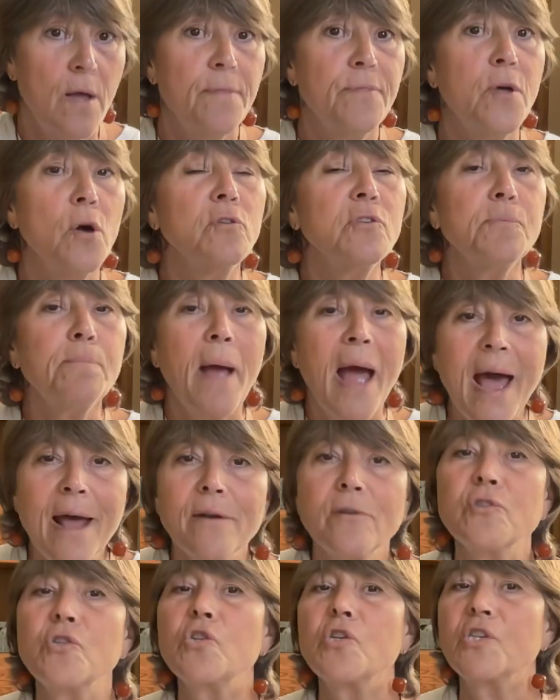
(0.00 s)
Those
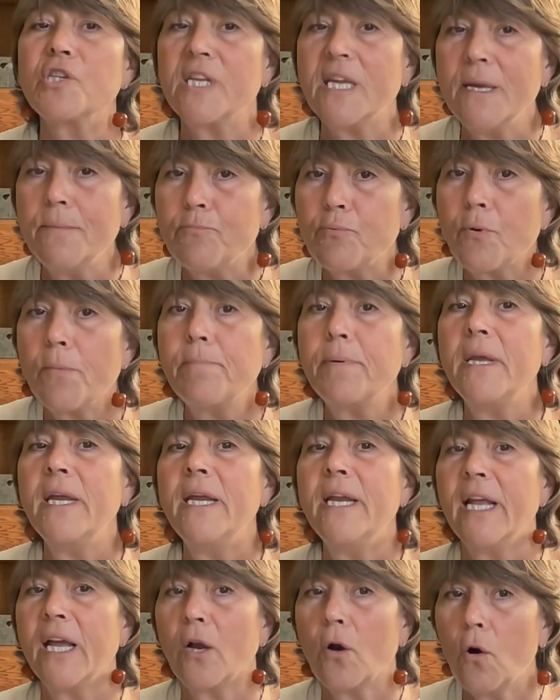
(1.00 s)
patterns just keep
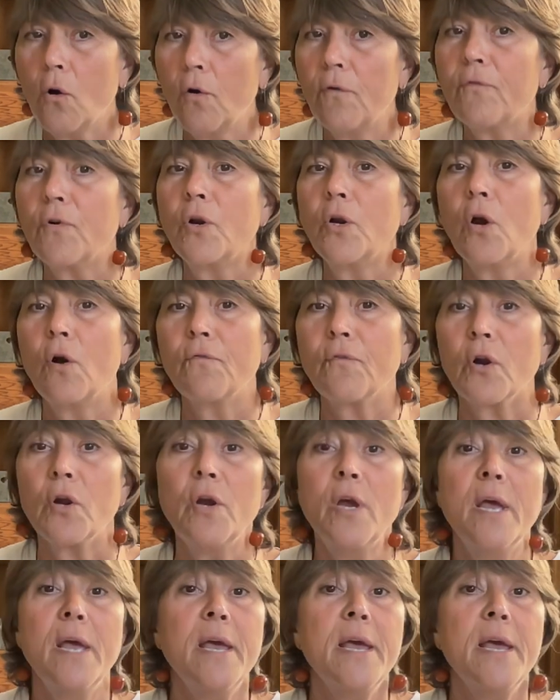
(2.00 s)
repeating over and over.